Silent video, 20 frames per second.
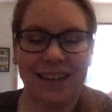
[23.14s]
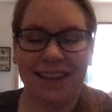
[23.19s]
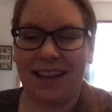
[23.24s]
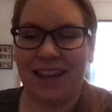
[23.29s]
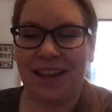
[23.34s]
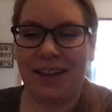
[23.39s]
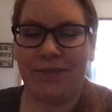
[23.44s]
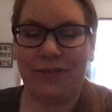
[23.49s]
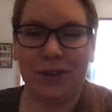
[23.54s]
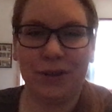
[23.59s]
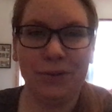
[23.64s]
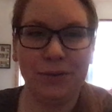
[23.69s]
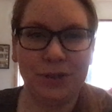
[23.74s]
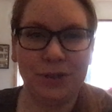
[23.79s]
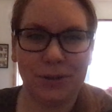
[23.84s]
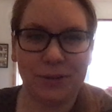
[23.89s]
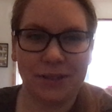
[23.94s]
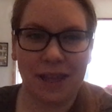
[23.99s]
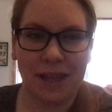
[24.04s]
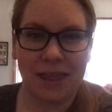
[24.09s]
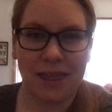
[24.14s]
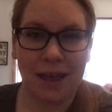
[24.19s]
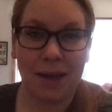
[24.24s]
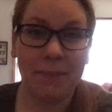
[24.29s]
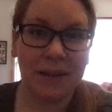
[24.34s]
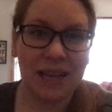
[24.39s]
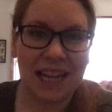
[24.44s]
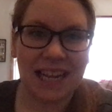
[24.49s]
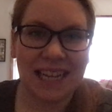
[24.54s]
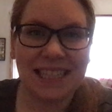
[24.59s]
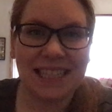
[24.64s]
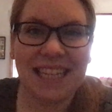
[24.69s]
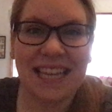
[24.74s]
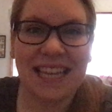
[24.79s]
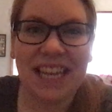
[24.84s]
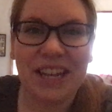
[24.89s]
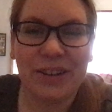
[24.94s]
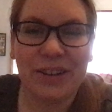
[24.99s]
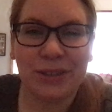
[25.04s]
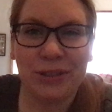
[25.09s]
If you chose a thumb kiss,
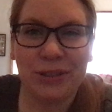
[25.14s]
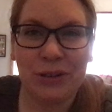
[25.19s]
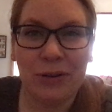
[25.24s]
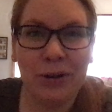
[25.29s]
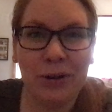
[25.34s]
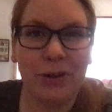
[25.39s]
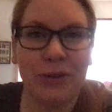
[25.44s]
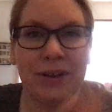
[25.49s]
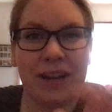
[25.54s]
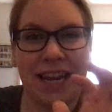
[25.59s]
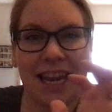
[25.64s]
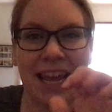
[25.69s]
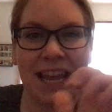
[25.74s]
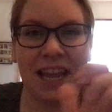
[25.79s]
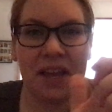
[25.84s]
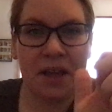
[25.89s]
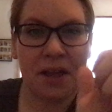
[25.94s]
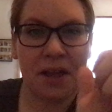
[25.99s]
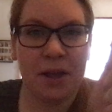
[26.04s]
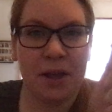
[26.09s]
here's your greeting.